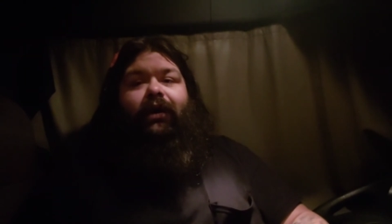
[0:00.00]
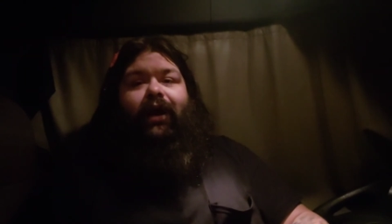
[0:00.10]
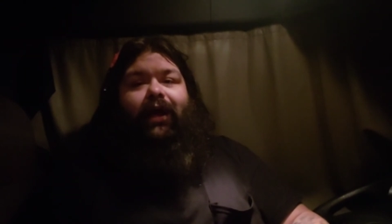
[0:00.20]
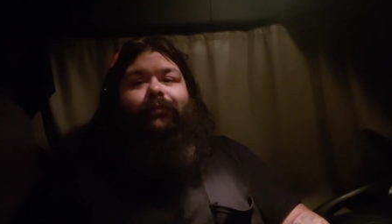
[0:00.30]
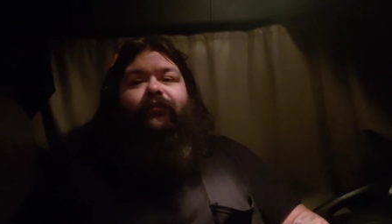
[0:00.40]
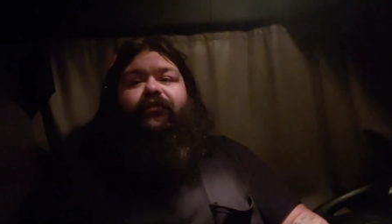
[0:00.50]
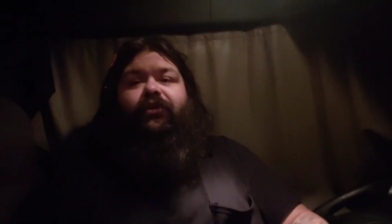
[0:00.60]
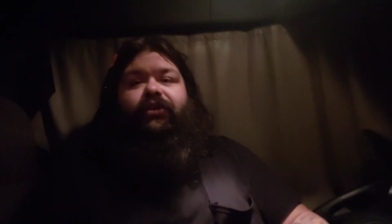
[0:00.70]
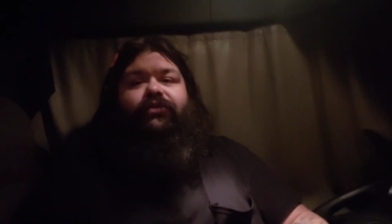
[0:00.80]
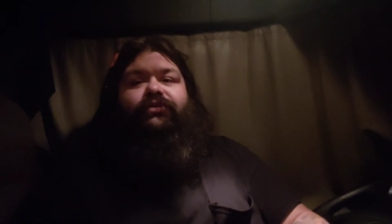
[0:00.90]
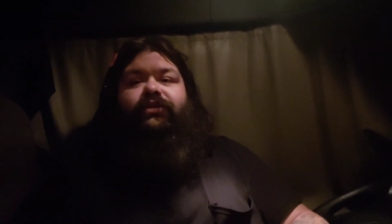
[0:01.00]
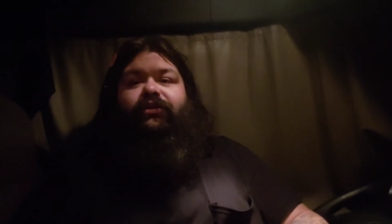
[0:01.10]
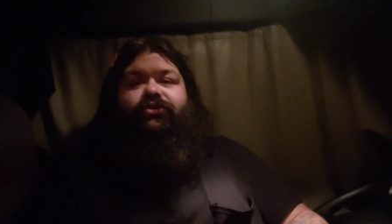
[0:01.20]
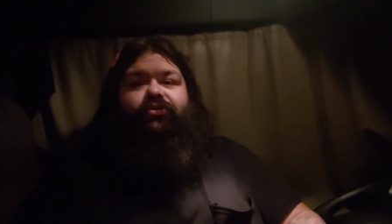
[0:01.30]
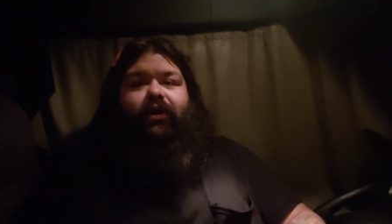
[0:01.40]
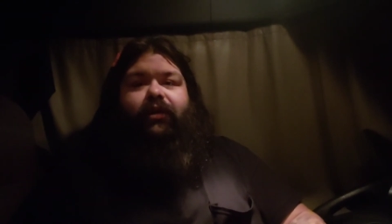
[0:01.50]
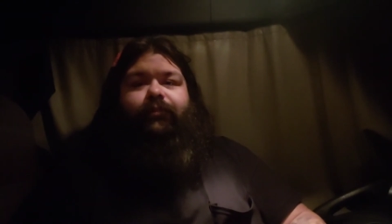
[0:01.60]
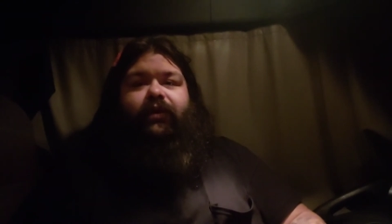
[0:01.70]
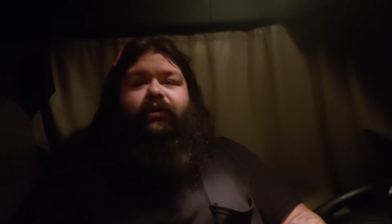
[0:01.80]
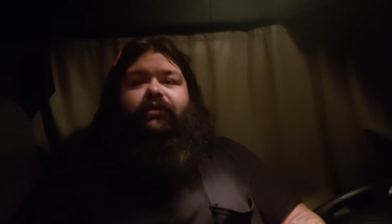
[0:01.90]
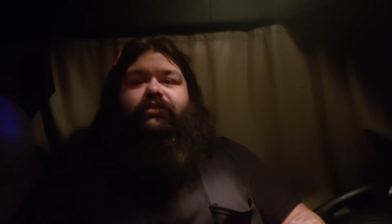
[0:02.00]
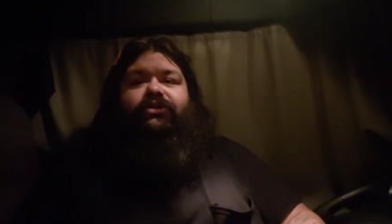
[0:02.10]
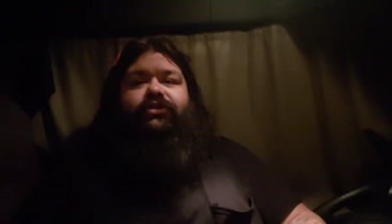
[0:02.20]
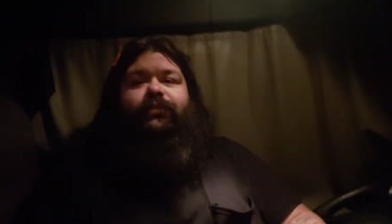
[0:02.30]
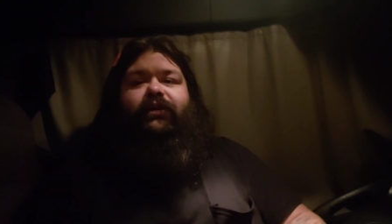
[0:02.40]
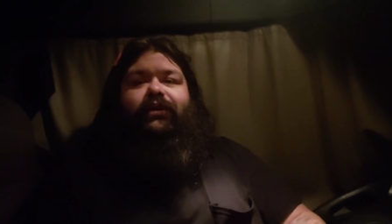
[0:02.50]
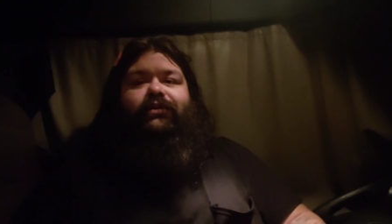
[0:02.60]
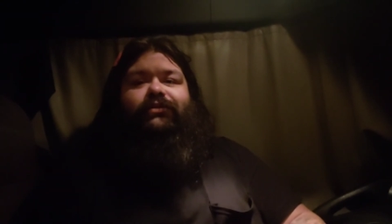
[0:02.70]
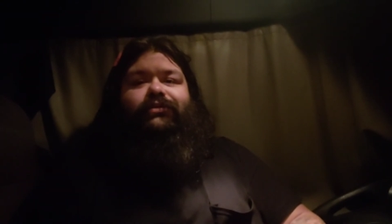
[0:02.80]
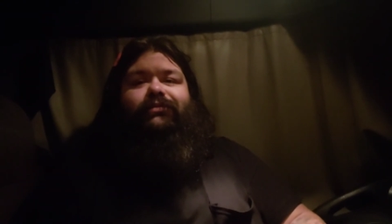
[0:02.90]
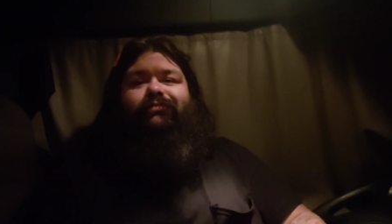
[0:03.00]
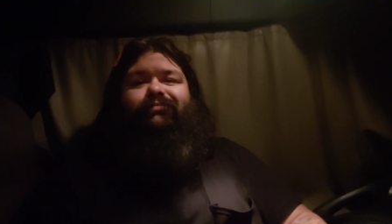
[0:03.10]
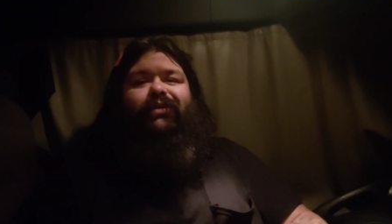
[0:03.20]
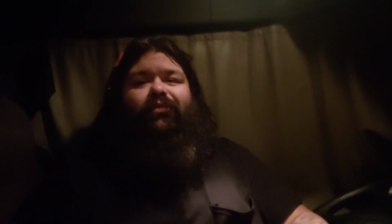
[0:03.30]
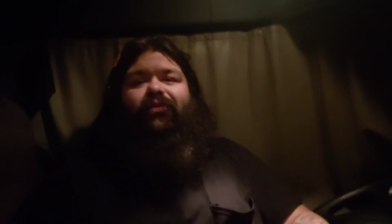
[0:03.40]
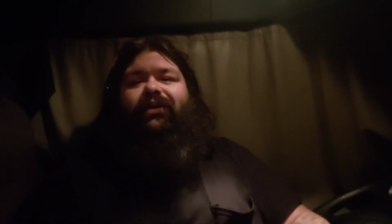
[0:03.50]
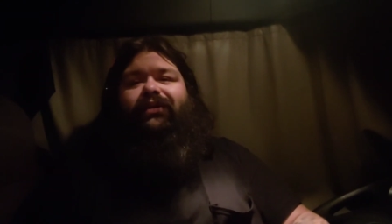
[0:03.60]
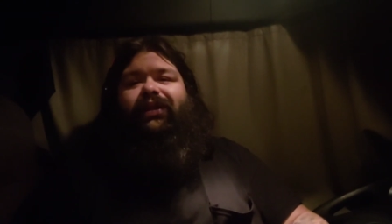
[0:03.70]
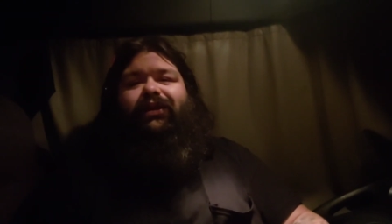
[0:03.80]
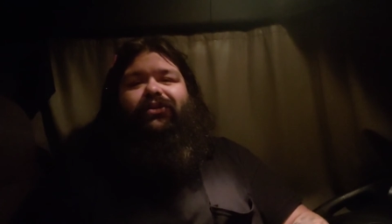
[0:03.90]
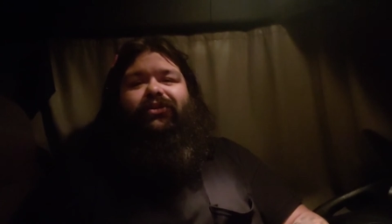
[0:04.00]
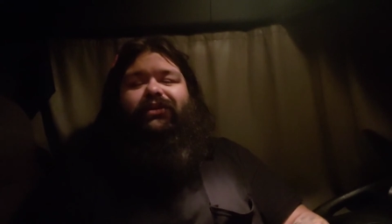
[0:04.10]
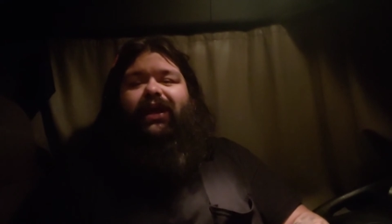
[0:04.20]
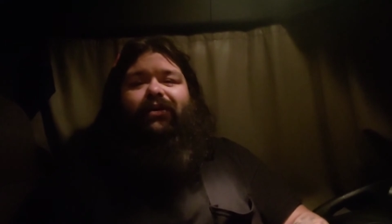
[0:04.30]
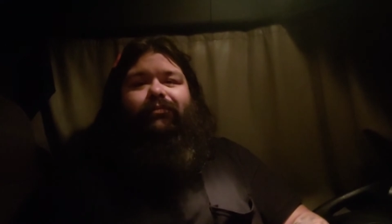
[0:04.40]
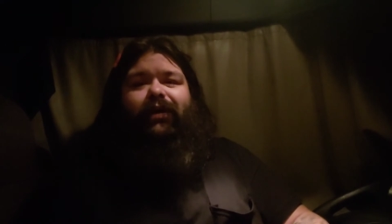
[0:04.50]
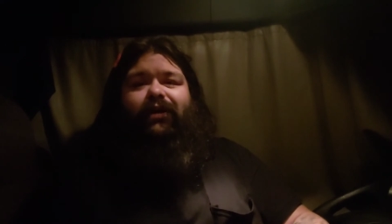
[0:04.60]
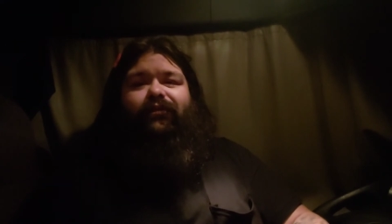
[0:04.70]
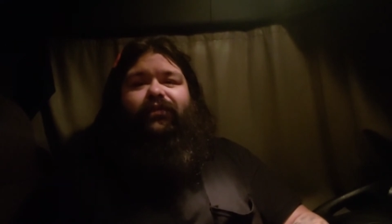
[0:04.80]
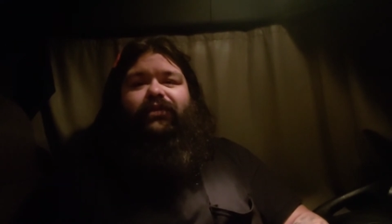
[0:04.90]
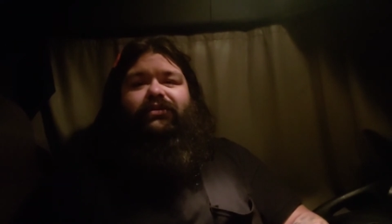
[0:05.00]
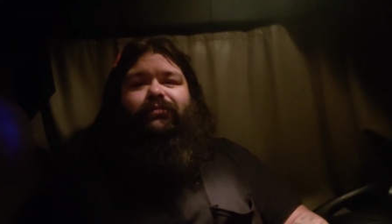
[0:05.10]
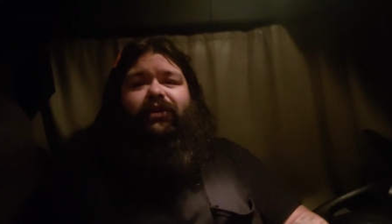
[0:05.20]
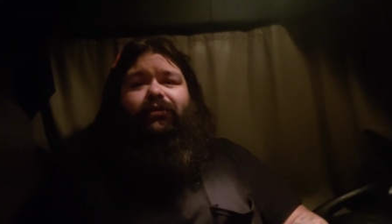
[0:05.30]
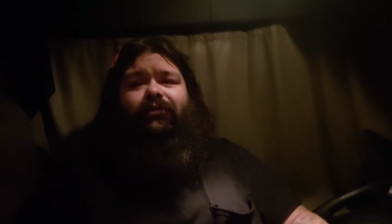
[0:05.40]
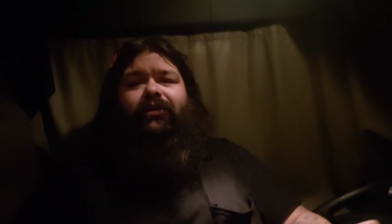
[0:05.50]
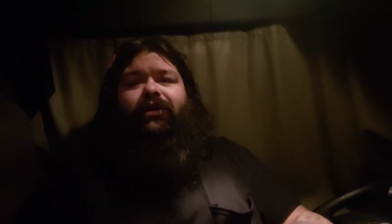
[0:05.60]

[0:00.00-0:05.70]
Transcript: I prefer using the scrapings just because, number one, they cook down better for this meal.